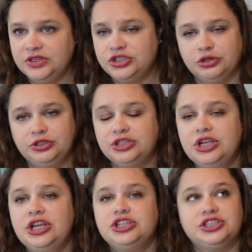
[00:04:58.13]
She'll,
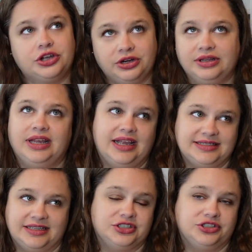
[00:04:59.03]
she's already, like I
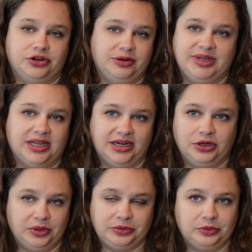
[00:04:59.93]
said, she's already been kind
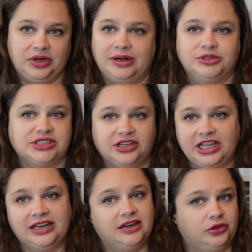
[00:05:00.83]
of going through it. I'm just going to
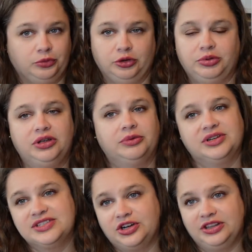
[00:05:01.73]
get another workbook, and we're
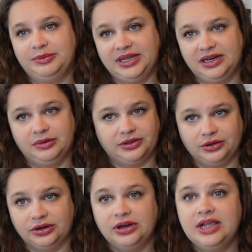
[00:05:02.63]
going to start at the beginning with
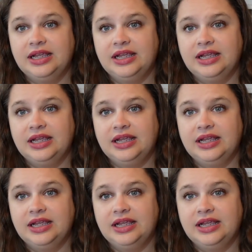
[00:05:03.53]
her